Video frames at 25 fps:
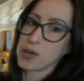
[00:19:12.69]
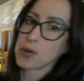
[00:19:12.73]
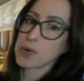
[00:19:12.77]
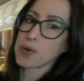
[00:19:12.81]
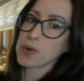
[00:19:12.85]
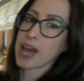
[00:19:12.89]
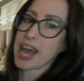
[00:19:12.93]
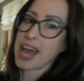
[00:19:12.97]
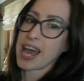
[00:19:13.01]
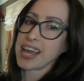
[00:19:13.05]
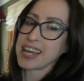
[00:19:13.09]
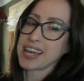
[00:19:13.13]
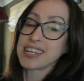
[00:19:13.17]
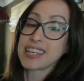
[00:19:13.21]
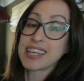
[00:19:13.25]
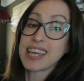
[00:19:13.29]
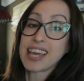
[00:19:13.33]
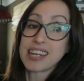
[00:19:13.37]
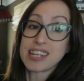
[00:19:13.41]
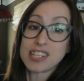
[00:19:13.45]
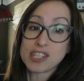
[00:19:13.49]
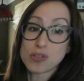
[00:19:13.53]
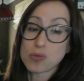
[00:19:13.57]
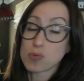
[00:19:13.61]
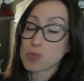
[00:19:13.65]
Okay, and
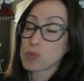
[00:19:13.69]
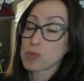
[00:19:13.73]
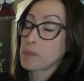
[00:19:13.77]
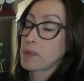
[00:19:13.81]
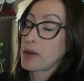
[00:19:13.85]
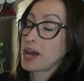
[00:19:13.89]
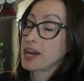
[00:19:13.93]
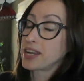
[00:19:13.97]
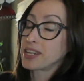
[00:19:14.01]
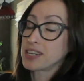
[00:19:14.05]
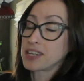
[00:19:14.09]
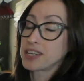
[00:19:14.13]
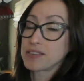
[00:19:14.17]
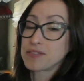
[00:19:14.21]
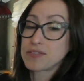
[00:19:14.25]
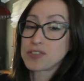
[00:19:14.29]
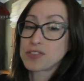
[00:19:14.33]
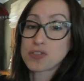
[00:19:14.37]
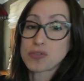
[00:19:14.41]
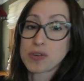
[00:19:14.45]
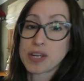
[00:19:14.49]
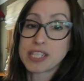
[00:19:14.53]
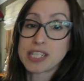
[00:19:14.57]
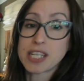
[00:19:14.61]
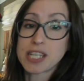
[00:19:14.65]
again, it's repetitive
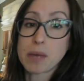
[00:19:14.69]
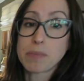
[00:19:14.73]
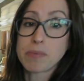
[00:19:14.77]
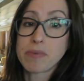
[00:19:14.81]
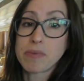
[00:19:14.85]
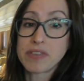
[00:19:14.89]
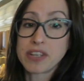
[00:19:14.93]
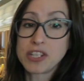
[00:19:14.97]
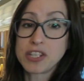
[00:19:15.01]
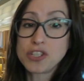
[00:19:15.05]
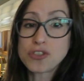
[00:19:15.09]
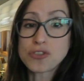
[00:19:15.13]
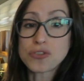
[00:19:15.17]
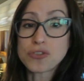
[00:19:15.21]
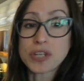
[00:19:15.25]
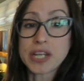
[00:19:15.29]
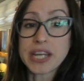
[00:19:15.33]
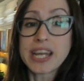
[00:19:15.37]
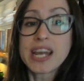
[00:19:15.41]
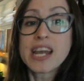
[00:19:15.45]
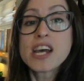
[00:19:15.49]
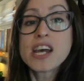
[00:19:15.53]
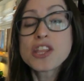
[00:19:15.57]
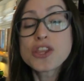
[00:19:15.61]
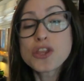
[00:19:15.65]
strain type of injury.
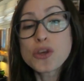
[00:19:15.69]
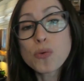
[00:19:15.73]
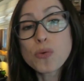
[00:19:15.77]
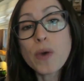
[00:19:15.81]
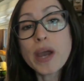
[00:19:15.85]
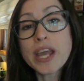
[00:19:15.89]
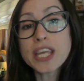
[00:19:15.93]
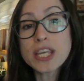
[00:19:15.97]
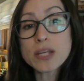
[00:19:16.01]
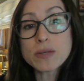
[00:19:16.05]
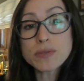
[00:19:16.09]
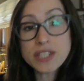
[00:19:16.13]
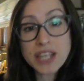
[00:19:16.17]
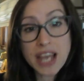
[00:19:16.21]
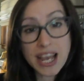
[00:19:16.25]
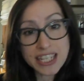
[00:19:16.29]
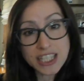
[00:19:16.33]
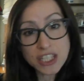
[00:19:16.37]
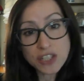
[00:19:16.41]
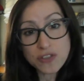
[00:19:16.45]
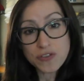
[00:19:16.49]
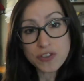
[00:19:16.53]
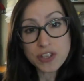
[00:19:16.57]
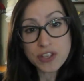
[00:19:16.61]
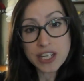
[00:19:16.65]
The way you
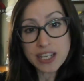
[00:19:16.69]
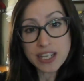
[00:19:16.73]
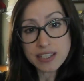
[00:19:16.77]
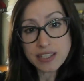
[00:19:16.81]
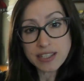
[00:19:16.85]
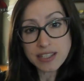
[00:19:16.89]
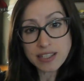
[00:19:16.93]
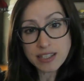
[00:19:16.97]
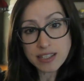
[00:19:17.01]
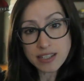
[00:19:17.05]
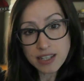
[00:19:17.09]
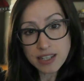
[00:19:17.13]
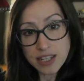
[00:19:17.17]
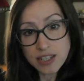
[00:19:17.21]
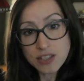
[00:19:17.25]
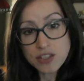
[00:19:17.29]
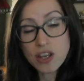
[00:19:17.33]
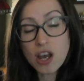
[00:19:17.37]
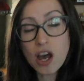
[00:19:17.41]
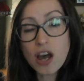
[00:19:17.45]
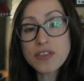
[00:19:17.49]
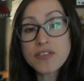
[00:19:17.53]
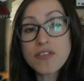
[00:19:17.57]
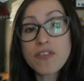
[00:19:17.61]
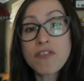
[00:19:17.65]
test for this is
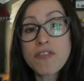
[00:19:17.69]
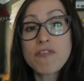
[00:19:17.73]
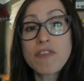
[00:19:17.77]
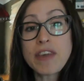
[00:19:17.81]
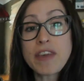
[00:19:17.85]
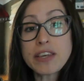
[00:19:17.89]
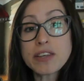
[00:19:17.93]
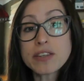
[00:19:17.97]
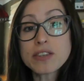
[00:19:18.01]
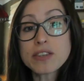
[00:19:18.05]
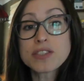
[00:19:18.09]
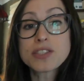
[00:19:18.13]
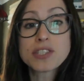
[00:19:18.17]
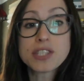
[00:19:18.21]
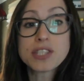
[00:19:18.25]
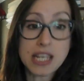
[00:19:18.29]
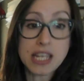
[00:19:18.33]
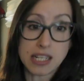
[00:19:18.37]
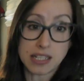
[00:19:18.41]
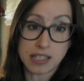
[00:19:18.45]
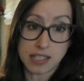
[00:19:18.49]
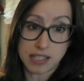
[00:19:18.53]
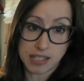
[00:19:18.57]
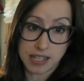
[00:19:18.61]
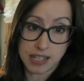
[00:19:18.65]
called
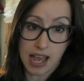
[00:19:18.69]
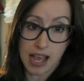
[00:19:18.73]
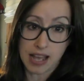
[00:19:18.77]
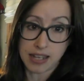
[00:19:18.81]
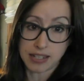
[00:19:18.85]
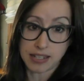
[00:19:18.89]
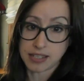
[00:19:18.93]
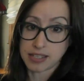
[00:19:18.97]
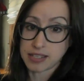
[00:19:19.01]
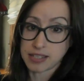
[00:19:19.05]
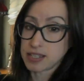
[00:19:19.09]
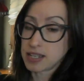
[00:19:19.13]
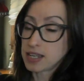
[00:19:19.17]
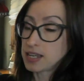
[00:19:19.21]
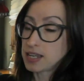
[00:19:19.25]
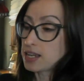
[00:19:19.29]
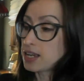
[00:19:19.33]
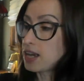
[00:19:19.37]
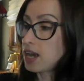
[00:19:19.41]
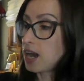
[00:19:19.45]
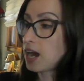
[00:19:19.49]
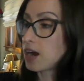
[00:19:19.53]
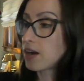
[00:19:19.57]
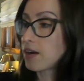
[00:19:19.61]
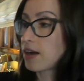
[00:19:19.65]
Finkelstein's test.
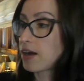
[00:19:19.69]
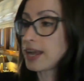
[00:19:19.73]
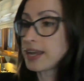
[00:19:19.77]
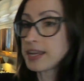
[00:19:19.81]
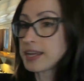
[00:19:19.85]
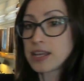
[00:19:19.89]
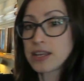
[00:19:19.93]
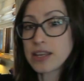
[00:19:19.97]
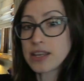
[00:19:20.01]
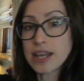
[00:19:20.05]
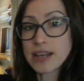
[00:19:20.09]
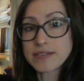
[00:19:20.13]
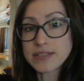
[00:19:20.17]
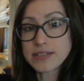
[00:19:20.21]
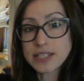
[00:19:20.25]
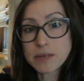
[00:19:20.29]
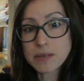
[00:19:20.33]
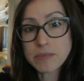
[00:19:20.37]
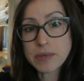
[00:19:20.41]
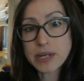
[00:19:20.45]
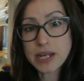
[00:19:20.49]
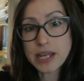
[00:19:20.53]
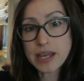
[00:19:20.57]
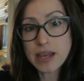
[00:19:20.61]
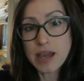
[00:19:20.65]
All right, you have
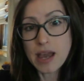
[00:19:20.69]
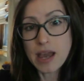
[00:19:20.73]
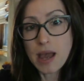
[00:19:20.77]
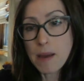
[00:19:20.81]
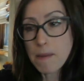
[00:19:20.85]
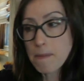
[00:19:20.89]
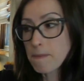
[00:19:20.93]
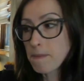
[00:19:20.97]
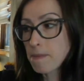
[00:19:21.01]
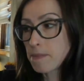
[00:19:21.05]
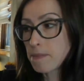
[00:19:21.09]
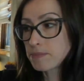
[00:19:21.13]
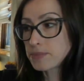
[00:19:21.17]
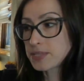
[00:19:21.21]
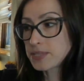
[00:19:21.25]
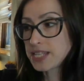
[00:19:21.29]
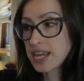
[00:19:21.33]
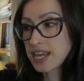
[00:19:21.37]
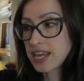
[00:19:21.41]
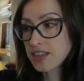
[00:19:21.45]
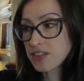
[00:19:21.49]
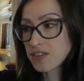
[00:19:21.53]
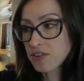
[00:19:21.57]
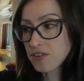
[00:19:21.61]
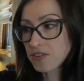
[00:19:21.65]
somebody
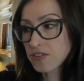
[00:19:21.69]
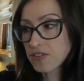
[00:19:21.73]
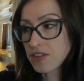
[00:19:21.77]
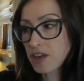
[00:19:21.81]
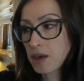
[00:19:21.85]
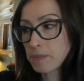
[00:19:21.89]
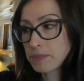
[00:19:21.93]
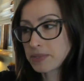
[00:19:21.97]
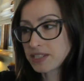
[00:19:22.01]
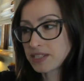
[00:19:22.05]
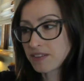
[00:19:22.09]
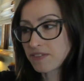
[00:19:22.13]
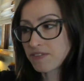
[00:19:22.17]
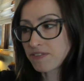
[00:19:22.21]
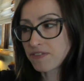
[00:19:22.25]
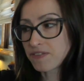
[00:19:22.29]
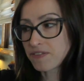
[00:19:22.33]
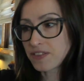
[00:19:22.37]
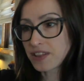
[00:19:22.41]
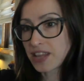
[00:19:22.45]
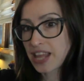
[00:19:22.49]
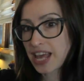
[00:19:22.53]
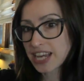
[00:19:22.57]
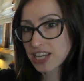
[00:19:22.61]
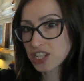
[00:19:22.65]
take their thumb into
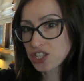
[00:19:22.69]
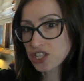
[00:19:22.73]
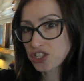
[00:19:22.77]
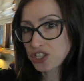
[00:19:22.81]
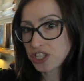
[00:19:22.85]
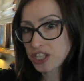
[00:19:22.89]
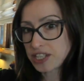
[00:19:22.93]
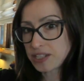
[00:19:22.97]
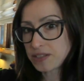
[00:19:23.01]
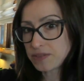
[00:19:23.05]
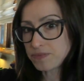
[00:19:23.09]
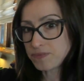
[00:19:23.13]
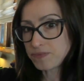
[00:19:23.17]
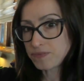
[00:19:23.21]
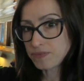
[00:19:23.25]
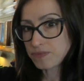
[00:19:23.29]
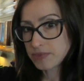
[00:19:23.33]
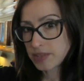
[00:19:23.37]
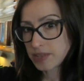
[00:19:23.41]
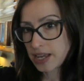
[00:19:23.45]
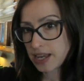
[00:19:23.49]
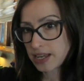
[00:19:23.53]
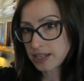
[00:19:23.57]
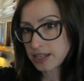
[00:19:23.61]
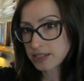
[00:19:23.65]
flexion
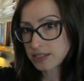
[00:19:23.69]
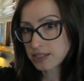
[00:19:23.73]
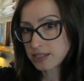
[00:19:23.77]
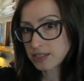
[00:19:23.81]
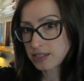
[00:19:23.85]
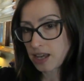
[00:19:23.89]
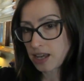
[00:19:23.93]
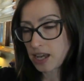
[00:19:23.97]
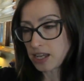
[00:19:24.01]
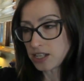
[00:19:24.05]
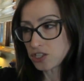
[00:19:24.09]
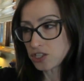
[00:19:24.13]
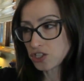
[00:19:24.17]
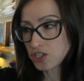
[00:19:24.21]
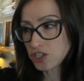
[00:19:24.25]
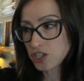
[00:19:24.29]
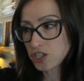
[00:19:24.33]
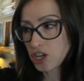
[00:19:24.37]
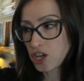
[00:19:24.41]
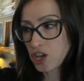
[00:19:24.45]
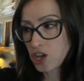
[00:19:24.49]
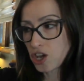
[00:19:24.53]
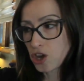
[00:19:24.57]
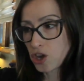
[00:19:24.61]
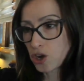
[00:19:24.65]
as such,
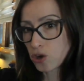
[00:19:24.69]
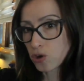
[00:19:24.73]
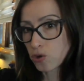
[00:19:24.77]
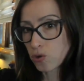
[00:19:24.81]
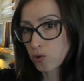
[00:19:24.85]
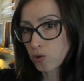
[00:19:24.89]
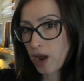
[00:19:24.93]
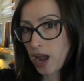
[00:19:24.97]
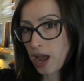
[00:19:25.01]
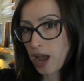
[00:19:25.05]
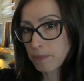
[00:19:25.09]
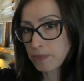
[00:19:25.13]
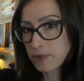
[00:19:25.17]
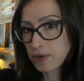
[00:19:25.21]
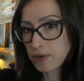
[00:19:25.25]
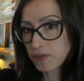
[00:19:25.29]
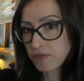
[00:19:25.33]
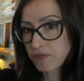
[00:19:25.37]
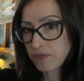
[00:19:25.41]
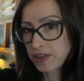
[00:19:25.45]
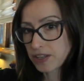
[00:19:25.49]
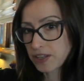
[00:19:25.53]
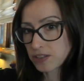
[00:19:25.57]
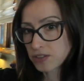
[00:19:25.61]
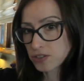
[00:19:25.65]
wrap your
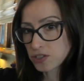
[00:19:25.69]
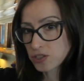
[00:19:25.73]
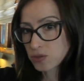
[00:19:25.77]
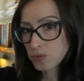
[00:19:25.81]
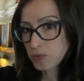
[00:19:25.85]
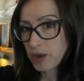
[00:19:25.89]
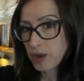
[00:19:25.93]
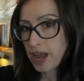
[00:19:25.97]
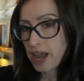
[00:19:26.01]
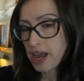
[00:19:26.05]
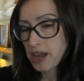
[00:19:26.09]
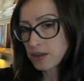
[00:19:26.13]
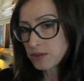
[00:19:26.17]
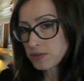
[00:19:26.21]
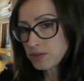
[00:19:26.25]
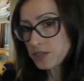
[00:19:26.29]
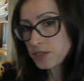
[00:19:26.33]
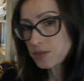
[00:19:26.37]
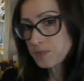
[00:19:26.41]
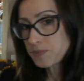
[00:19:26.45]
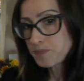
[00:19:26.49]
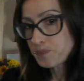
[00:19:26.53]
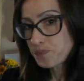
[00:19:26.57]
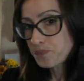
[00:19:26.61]
fingers around.